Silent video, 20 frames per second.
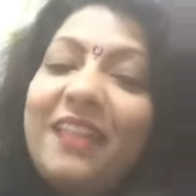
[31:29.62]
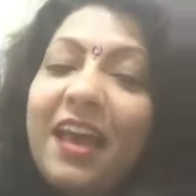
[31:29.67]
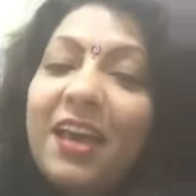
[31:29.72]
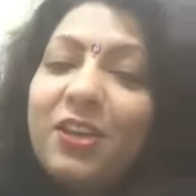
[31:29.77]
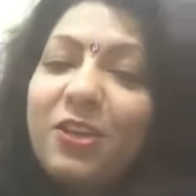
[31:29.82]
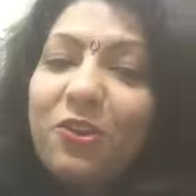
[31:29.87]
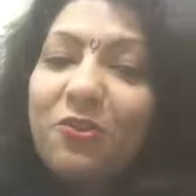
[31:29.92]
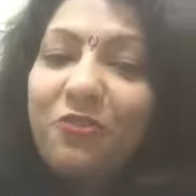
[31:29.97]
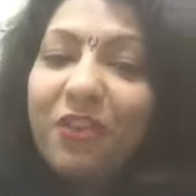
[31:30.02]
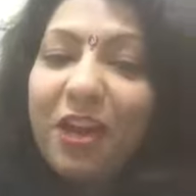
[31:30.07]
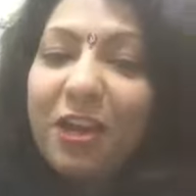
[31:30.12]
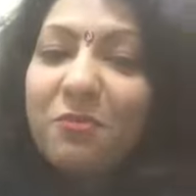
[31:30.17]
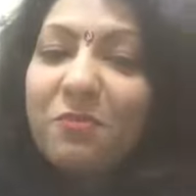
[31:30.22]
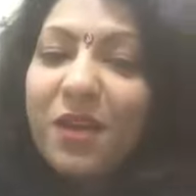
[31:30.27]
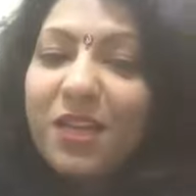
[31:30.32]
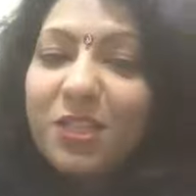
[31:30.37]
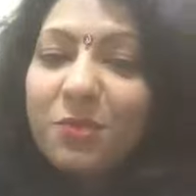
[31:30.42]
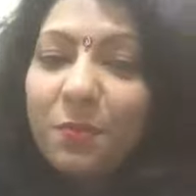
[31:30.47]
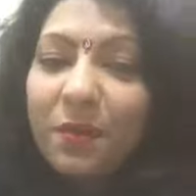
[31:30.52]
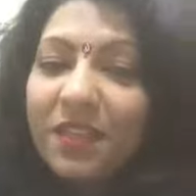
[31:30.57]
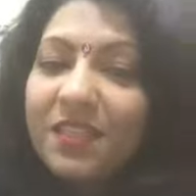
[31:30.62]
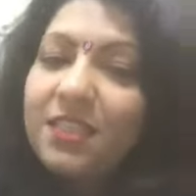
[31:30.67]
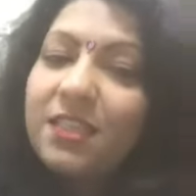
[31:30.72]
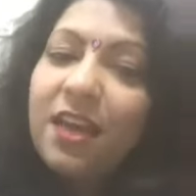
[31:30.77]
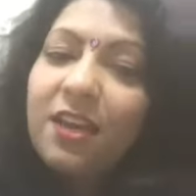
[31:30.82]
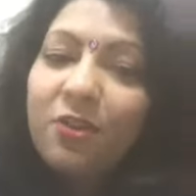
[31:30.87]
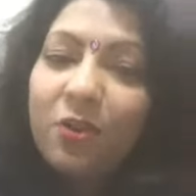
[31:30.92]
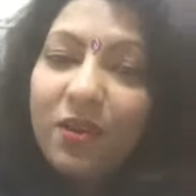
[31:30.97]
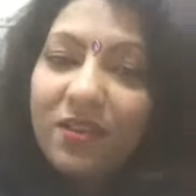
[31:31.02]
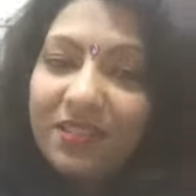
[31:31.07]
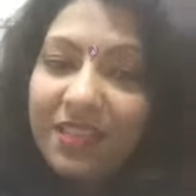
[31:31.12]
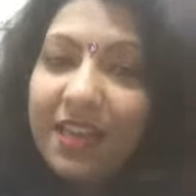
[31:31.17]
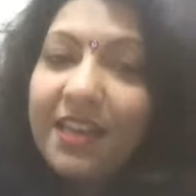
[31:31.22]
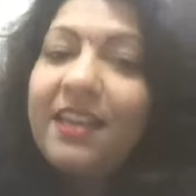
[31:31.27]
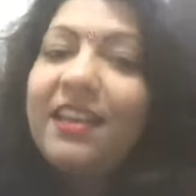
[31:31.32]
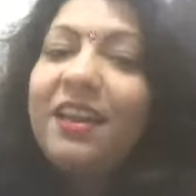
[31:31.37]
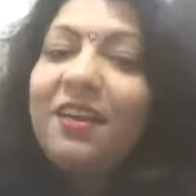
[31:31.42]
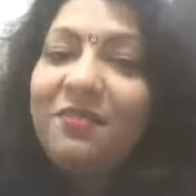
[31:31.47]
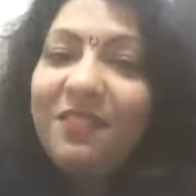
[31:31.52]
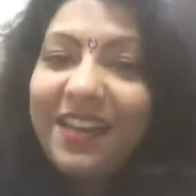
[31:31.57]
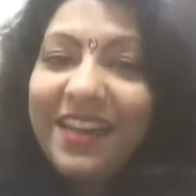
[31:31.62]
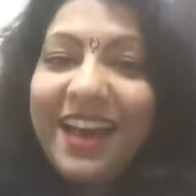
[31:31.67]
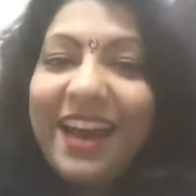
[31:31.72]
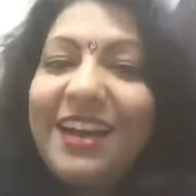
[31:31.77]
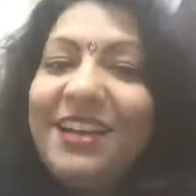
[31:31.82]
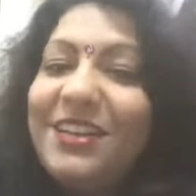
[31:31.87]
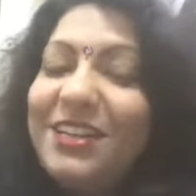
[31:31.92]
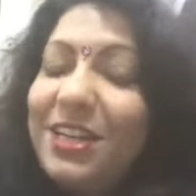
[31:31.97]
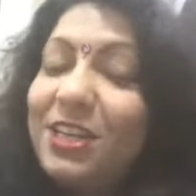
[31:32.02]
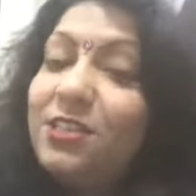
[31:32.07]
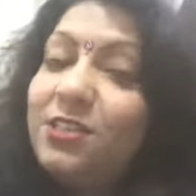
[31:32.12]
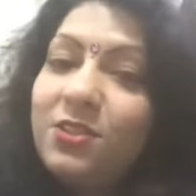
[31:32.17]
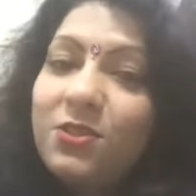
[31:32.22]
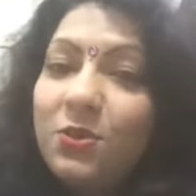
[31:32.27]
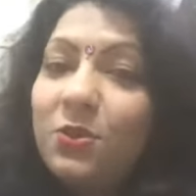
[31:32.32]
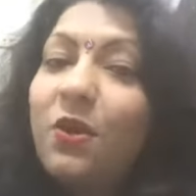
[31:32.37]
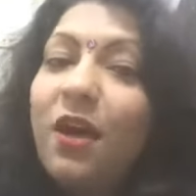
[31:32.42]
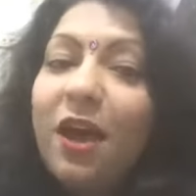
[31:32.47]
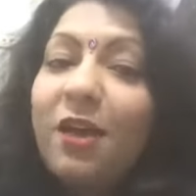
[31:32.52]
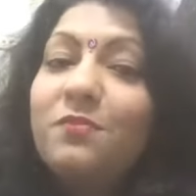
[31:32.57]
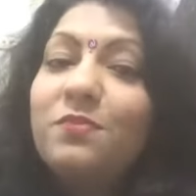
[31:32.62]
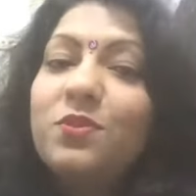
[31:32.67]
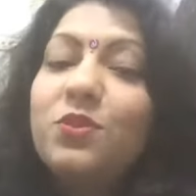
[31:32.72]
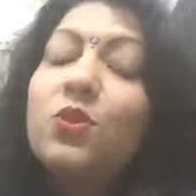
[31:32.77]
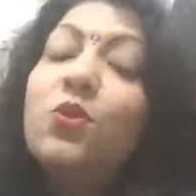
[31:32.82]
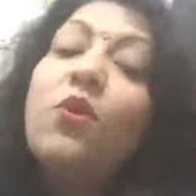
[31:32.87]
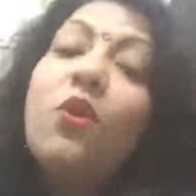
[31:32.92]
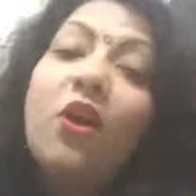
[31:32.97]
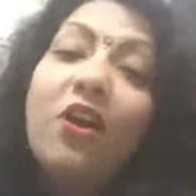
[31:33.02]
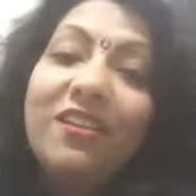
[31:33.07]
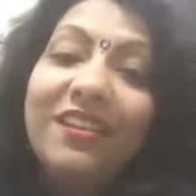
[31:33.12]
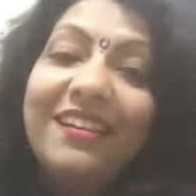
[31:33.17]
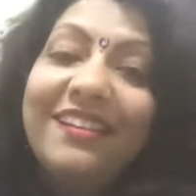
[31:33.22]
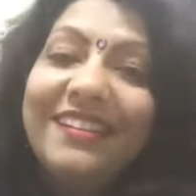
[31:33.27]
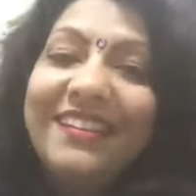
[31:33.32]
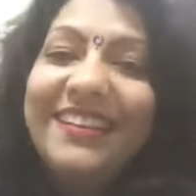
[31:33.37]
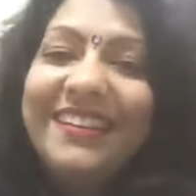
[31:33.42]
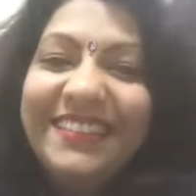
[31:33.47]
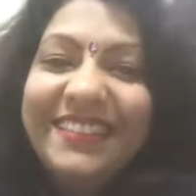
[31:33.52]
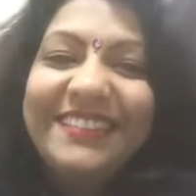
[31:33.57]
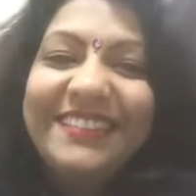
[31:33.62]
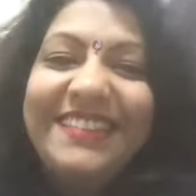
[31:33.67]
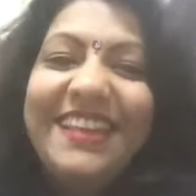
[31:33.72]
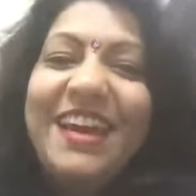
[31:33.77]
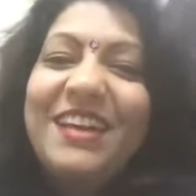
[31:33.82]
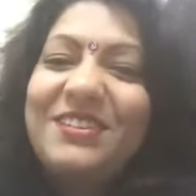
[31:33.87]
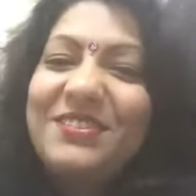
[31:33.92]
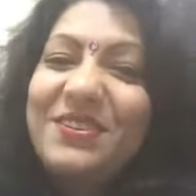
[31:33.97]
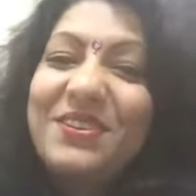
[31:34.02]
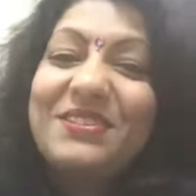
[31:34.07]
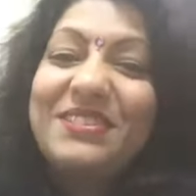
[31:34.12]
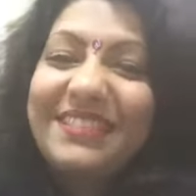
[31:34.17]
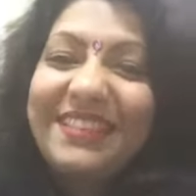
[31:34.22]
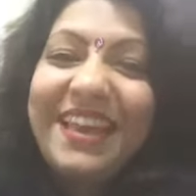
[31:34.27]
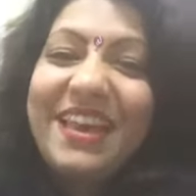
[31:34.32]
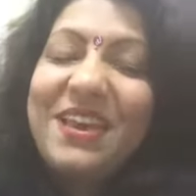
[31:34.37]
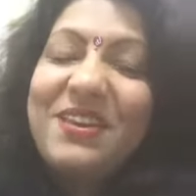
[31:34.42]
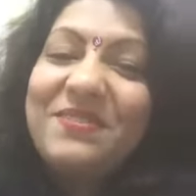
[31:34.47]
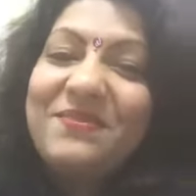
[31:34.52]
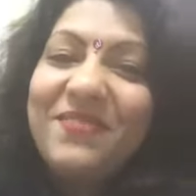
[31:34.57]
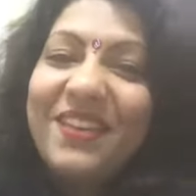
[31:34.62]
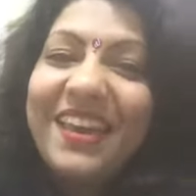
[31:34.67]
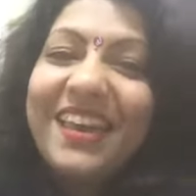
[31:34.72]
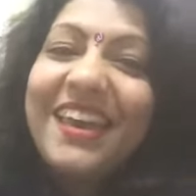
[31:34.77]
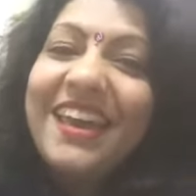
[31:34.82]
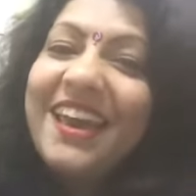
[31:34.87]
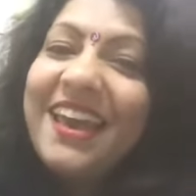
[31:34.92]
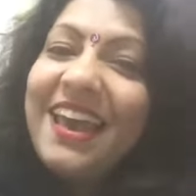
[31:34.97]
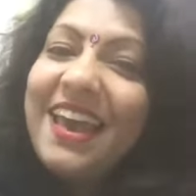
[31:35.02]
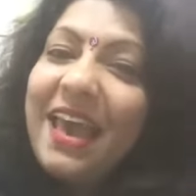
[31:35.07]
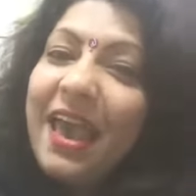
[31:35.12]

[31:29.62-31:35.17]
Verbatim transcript: thank you very much, Varsha. You're saying lovely artist too. I'm so honored that you're saying me.